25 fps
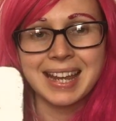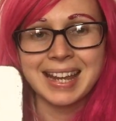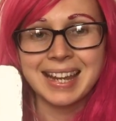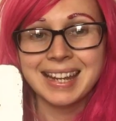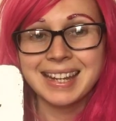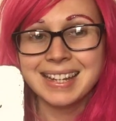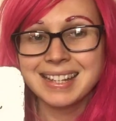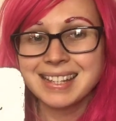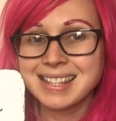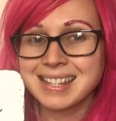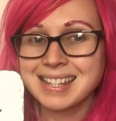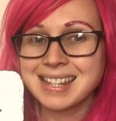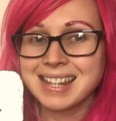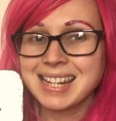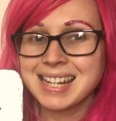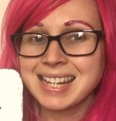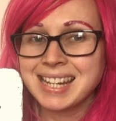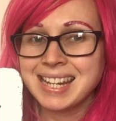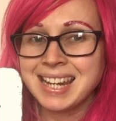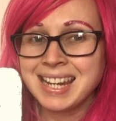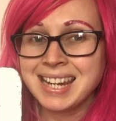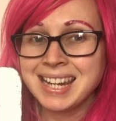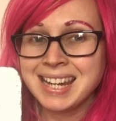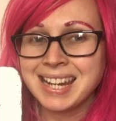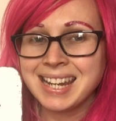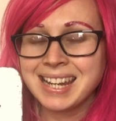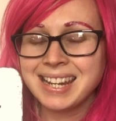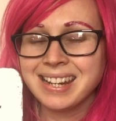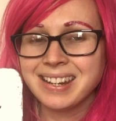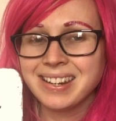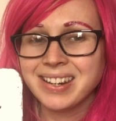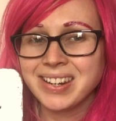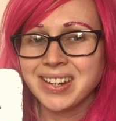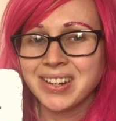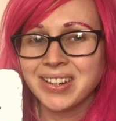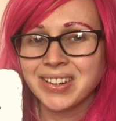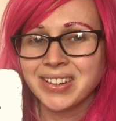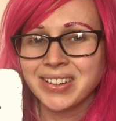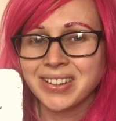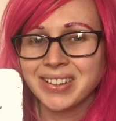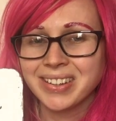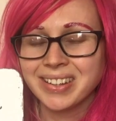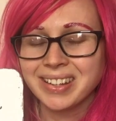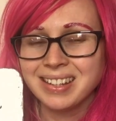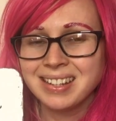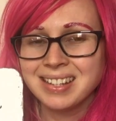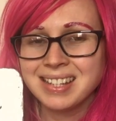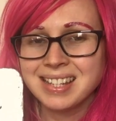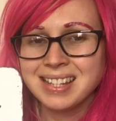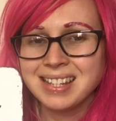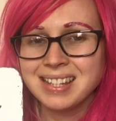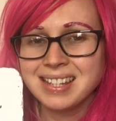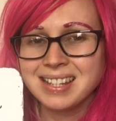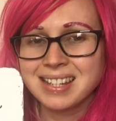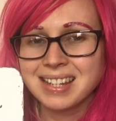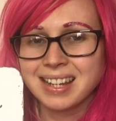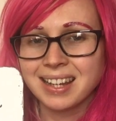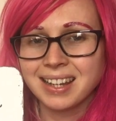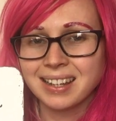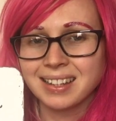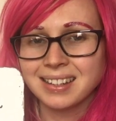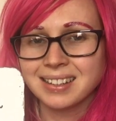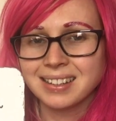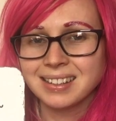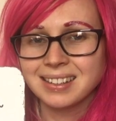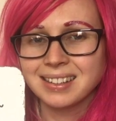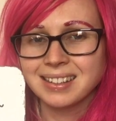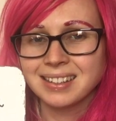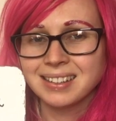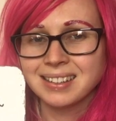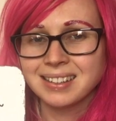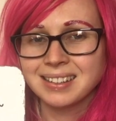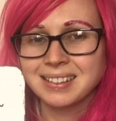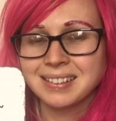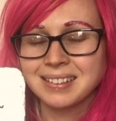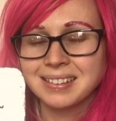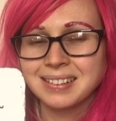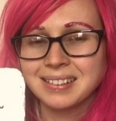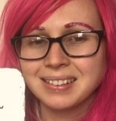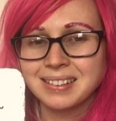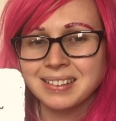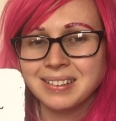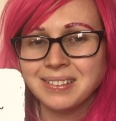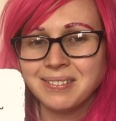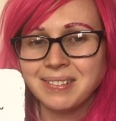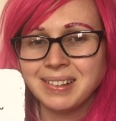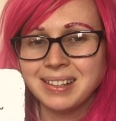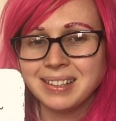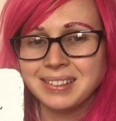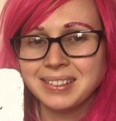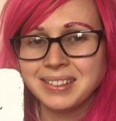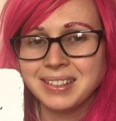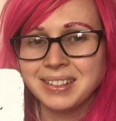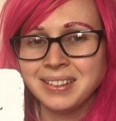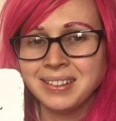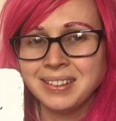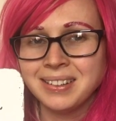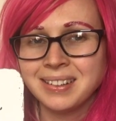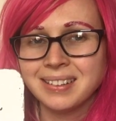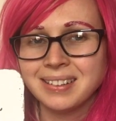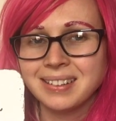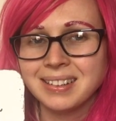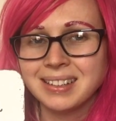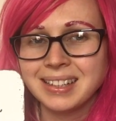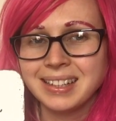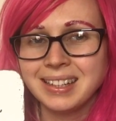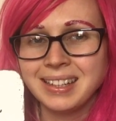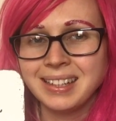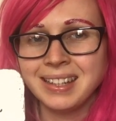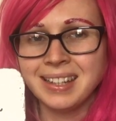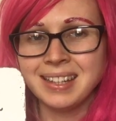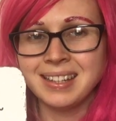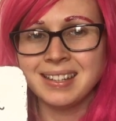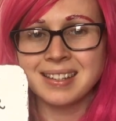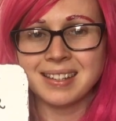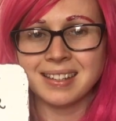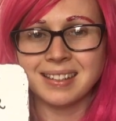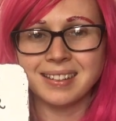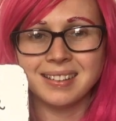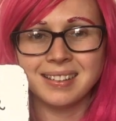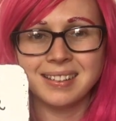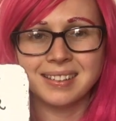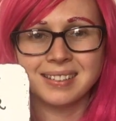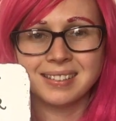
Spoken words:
It's the kicking, isn't it? Well done, kitten.